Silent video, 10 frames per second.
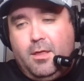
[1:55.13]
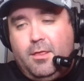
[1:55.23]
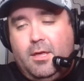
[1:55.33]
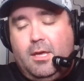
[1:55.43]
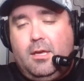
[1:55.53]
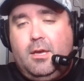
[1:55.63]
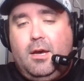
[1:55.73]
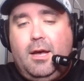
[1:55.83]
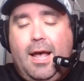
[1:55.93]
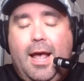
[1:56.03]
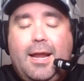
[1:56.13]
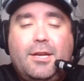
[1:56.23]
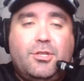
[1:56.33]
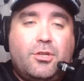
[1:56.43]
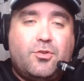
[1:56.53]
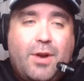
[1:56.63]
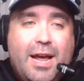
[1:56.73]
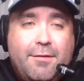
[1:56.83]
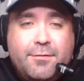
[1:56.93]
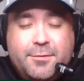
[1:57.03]
The uh, N H L
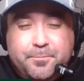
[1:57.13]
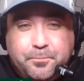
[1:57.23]
draft